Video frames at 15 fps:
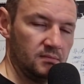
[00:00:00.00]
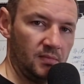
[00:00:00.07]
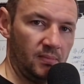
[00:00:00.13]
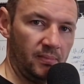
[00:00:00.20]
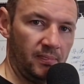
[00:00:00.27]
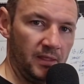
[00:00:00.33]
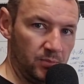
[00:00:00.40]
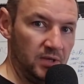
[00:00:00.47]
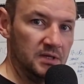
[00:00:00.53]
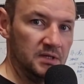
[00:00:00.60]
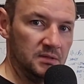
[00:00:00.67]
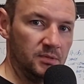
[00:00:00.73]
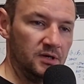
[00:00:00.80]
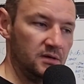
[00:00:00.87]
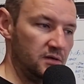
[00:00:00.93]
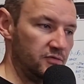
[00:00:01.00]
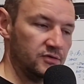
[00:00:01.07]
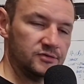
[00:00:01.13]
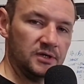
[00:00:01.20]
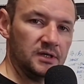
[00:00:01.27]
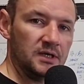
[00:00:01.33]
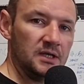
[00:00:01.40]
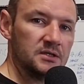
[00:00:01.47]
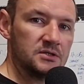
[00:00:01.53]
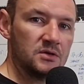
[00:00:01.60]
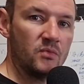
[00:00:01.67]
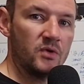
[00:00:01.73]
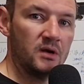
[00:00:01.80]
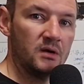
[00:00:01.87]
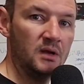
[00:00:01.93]
a pain in the butt if you're trying to get
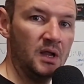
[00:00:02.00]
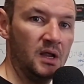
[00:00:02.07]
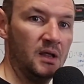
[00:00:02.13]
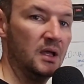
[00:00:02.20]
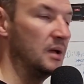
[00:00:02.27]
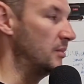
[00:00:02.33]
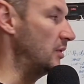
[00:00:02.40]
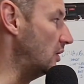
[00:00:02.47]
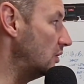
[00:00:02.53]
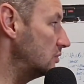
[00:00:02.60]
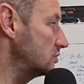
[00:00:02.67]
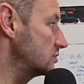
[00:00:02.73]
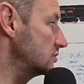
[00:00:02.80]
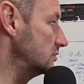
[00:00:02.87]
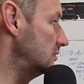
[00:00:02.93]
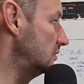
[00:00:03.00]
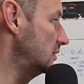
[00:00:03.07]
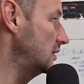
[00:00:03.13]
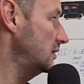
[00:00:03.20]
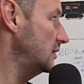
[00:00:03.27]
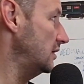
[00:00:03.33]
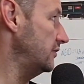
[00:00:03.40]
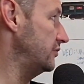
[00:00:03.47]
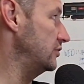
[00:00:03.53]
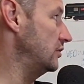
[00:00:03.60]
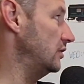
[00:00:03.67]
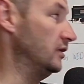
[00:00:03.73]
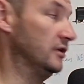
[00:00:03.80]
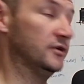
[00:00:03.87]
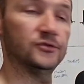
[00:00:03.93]
somewhere, but also if you're on a
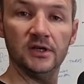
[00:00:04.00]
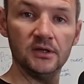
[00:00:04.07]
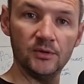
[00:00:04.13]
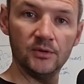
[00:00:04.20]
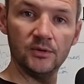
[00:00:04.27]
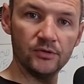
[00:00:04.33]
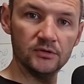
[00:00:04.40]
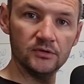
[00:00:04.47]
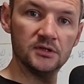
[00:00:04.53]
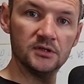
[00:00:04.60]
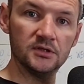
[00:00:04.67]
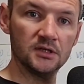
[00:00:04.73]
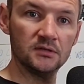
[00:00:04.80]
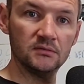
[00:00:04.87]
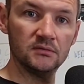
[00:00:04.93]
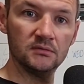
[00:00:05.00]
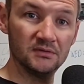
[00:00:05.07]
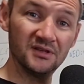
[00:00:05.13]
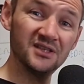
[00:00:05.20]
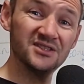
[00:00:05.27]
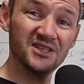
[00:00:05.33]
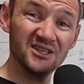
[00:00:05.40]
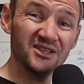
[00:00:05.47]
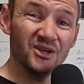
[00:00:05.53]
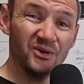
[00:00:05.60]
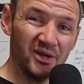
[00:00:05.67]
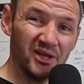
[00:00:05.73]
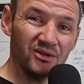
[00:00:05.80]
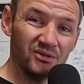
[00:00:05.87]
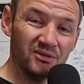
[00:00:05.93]
train approaching this signal, it's actually quite a
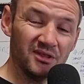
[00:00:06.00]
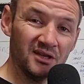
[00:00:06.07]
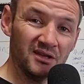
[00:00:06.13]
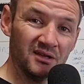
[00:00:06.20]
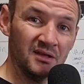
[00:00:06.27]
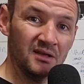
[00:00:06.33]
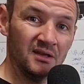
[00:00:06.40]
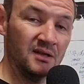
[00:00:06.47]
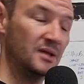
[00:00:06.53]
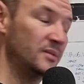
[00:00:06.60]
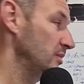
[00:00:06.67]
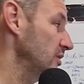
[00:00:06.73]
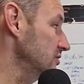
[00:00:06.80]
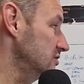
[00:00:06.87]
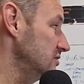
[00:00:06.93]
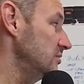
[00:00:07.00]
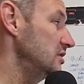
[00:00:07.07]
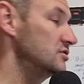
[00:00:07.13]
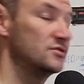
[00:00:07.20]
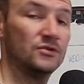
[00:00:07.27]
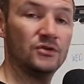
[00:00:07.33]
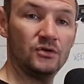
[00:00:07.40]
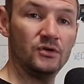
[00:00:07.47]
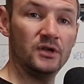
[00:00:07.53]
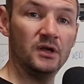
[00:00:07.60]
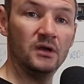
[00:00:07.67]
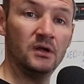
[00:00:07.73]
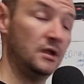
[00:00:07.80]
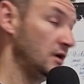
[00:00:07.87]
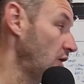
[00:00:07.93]
good thing because it means you're not going to
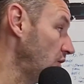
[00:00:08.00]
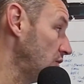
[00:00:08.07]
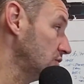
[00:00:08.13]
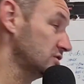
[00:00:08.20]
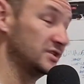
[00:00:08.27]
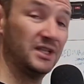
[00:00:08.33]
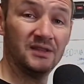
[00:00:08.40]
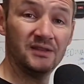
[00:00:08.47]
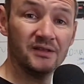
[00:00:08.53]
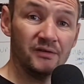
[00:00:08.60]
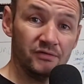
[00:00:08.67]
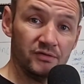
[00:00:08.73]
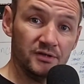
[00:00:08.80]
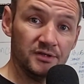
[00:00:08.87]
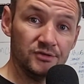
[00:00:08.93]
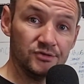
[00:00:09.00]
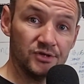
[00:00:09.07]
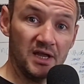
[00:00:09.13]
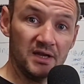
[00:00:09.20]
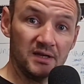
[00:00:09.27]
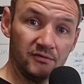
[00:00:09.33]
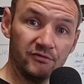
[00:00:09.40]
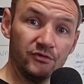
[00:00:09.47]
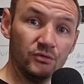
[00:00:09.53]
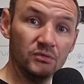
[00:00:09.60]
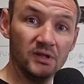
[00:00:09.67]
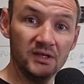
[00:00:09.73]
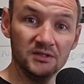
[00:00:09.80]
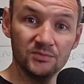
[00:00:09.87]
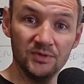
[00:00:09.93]
horse into a flooded track at full line
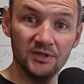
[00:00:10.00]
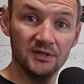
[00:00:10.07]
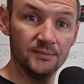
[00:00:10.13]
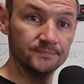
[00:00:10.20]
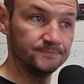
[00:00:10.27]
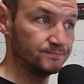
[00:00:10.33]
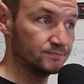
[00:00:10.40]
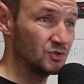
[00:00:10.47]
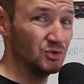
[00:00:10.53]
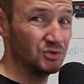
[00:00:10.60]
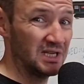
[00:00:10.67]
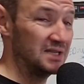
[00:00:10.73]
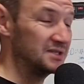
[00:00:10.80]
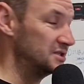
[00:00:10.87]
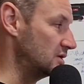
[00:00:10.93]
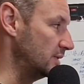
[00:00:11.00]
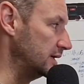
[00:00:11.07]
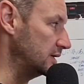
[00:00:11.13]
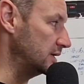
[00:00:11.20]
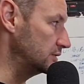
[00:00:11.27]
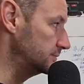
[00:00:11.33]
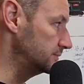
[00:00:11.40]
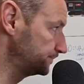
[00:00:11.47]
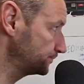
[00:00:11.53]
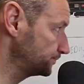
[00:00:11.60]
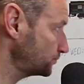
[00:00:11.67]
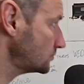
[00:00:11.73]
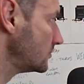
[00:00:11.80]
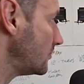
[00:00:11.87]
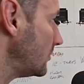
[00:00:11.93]
speed. So it's actually quite good.
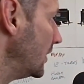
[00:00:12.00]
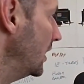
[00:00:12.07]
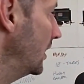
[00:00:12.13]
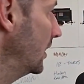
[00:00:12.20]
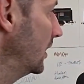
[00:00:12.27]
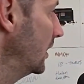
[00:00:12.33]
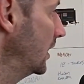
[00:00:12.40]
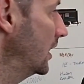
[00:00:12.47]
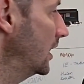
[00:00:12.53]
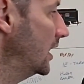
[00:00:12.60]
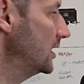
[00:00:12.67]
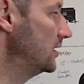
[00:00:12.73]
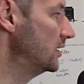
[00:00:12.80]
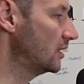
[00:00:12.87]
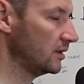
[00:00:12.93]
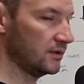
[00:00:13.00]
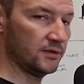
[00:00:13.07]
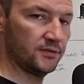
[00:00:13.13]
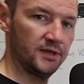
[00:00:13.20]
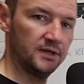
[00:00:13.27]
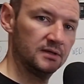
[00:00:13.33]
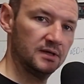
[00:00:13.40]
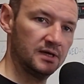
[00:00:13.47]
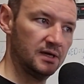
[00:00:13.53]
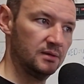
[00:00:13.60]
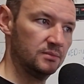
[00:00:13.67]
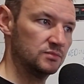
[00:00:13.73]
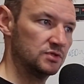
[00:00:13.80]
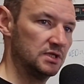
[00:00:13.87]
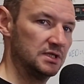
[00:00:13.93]
Another thing that happens
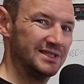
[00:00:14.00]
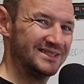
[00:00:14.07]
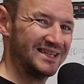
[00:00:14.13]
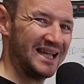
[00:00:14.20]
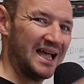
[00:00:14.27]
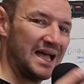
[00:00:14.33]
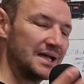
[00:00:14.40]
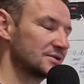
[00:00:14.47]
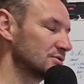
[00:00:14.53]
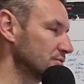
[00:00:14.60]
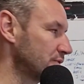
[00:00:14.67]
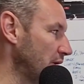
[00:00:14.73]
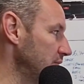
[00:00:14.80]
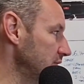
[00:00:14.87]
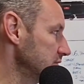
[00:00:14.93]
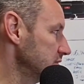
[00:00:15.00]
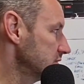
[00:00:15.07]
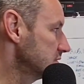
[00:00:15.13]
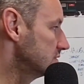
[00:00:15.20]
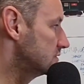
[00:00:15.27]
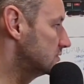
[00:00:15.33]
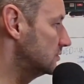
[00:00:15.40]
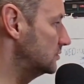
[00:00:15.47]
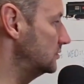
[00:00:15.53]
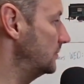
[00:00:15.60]
is axle counters. So